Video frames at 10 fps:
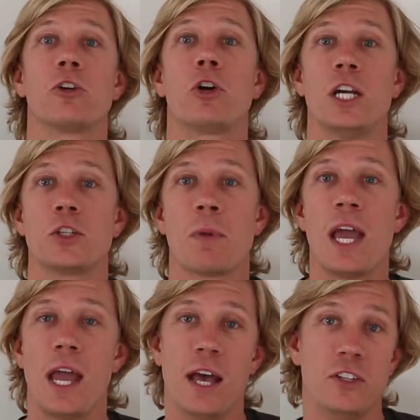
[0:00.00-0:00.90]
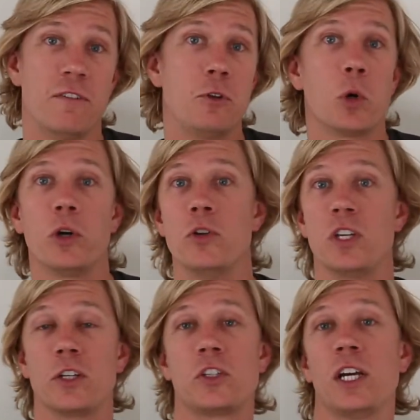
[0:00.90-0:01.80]
crisp, as if you were
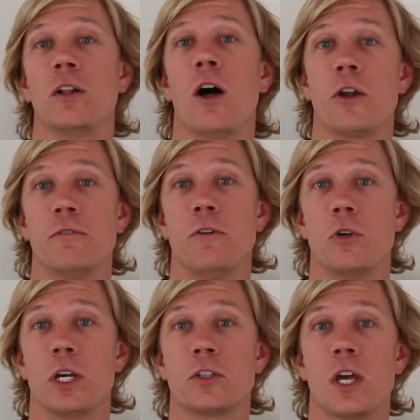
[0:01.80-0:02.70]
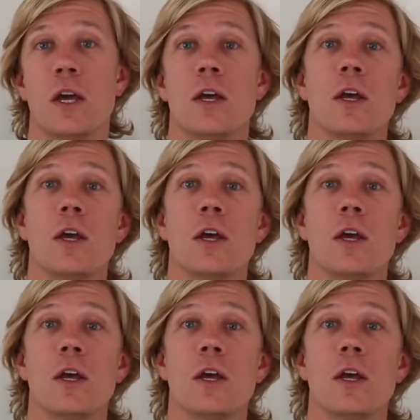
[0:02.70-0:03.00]
using single autofocus.